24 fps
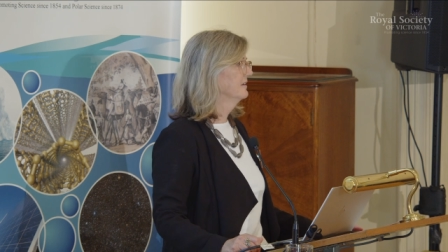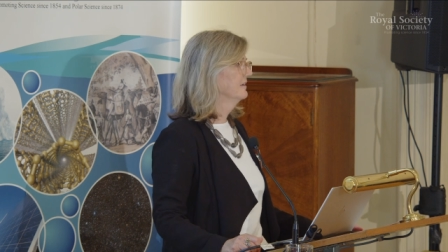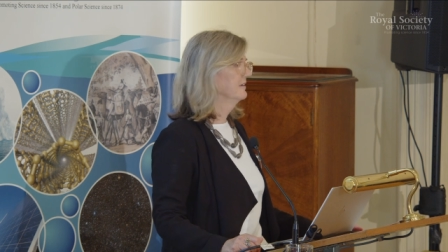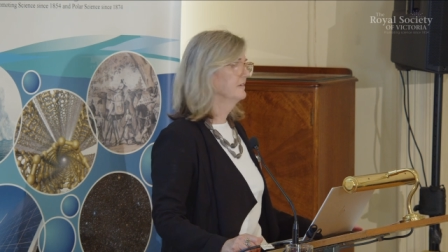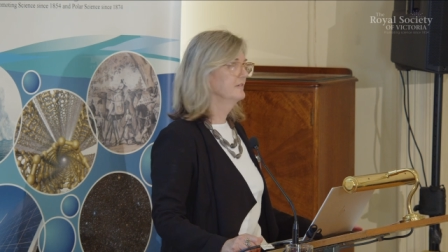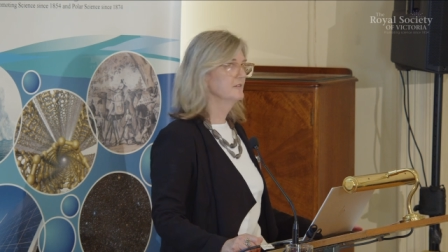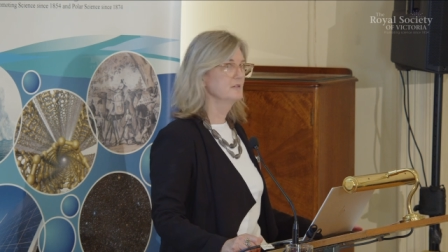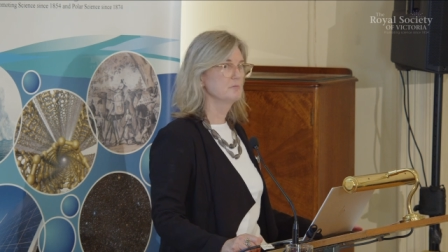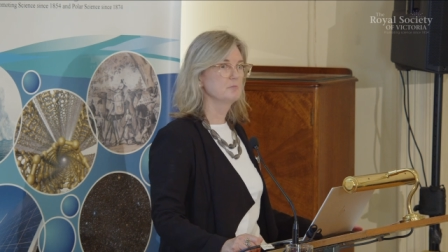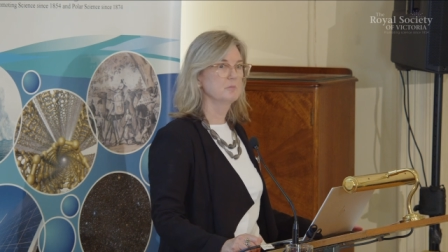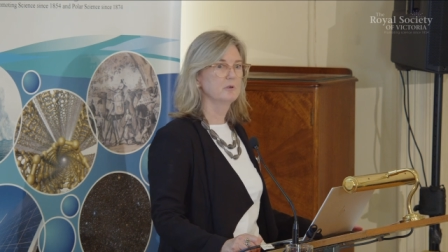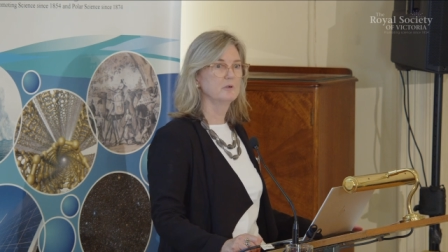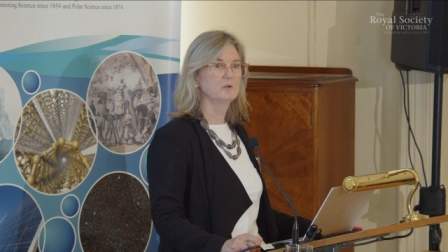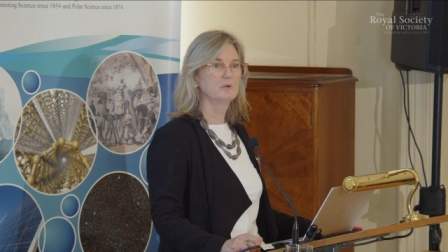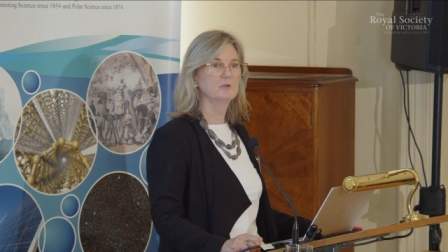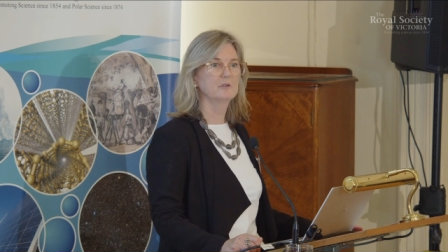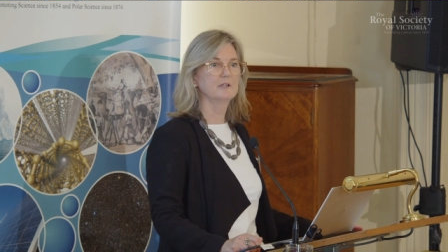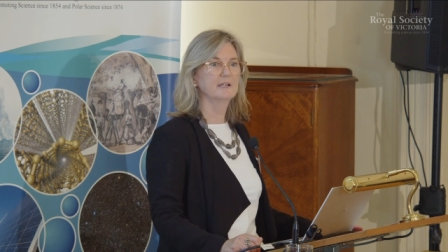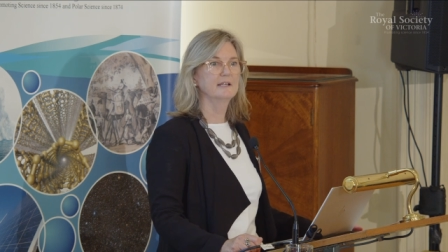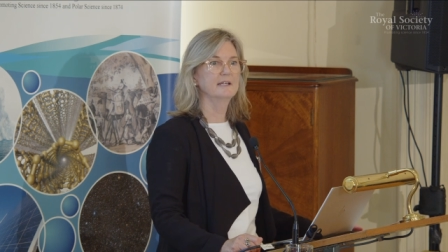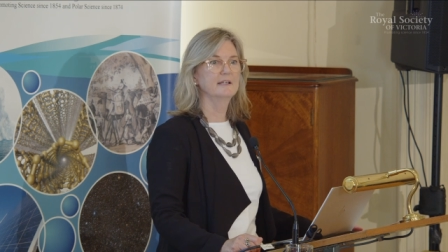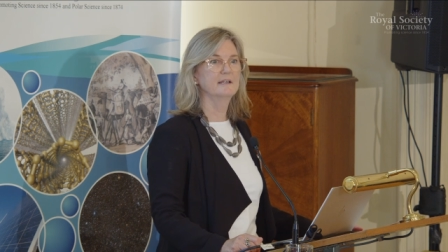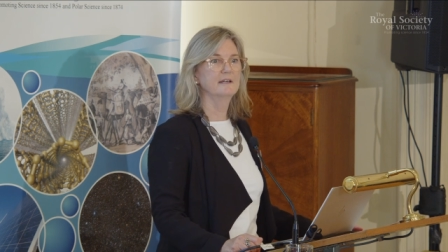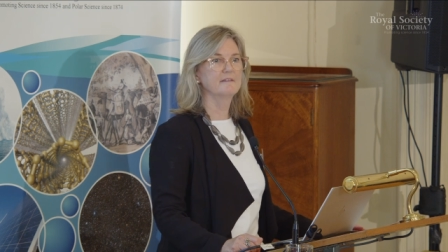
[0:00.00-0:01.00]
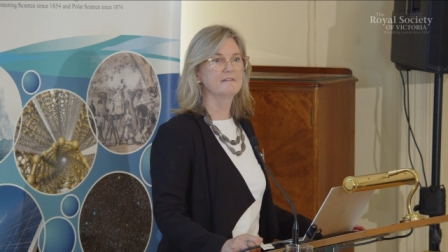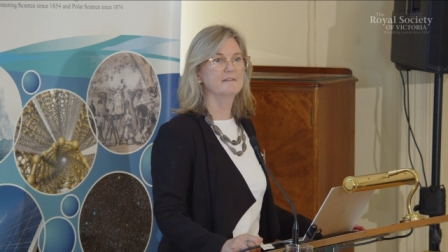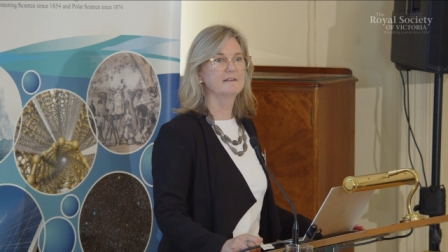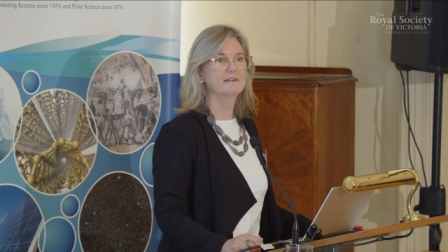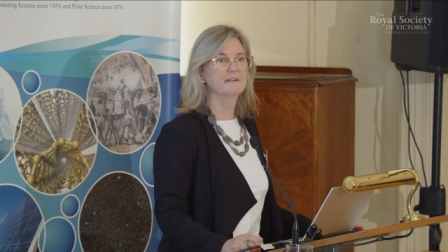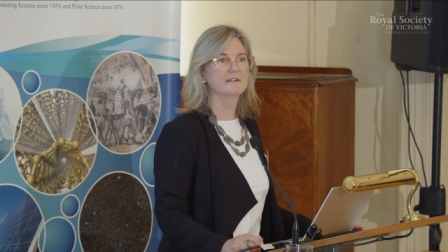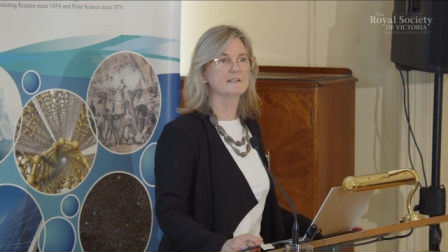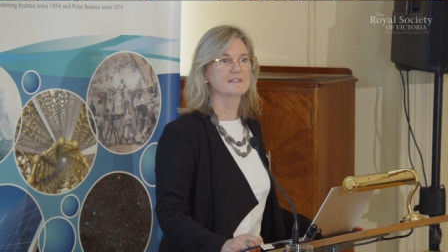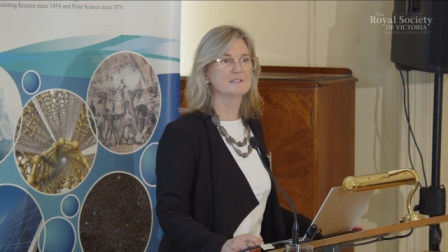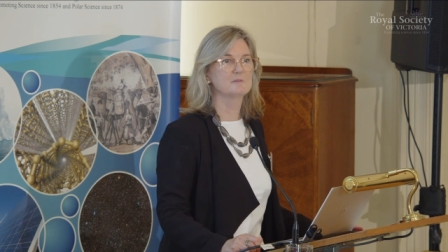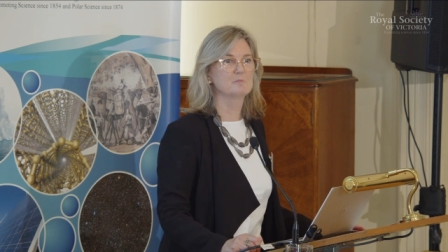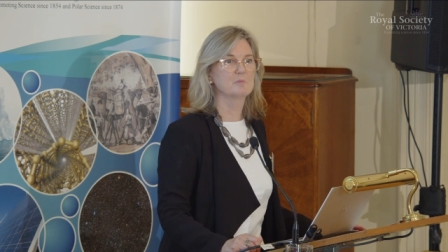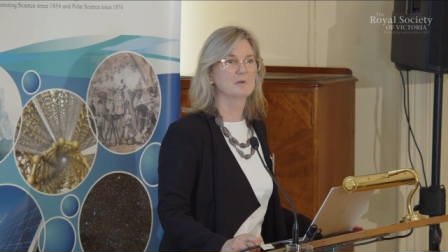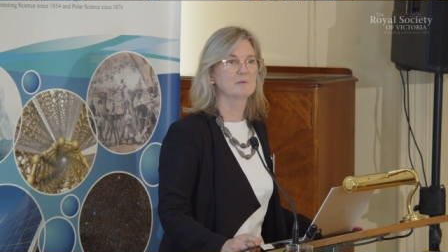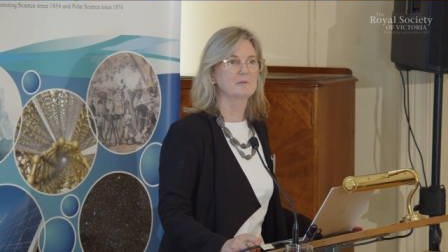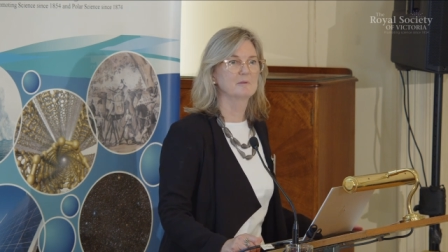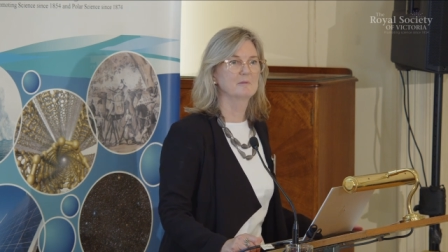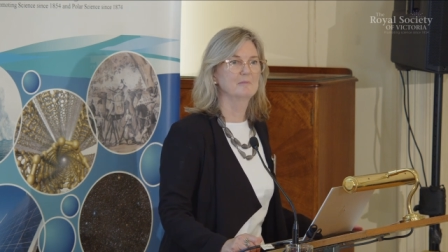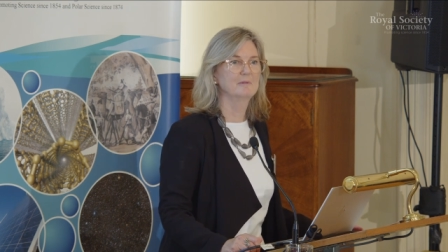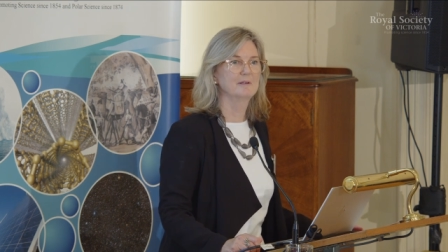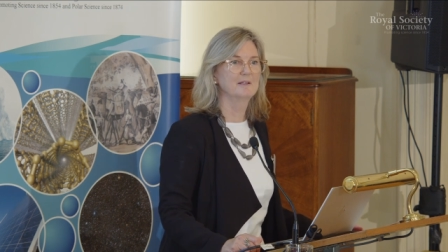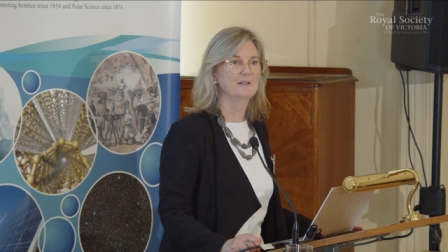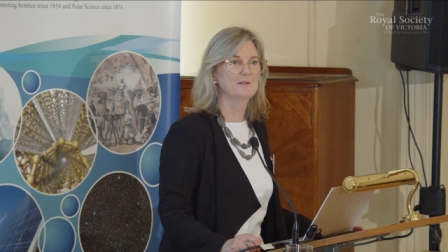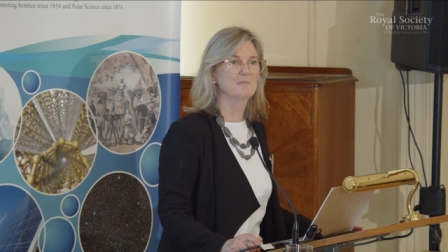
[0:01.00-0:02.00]
as Paul here, I think it's
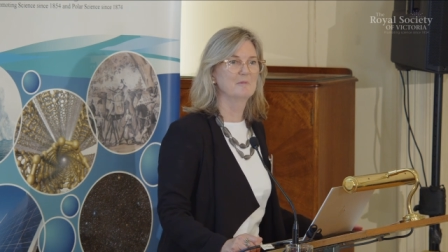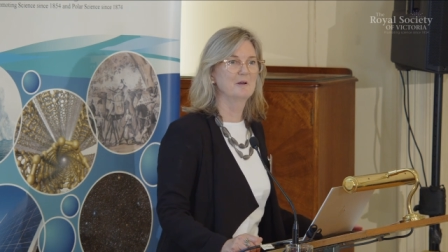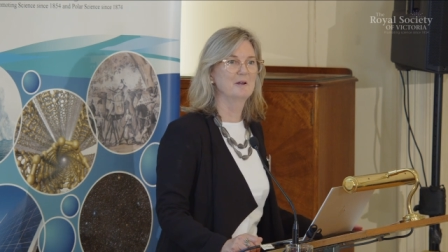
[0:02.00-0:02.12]
probably the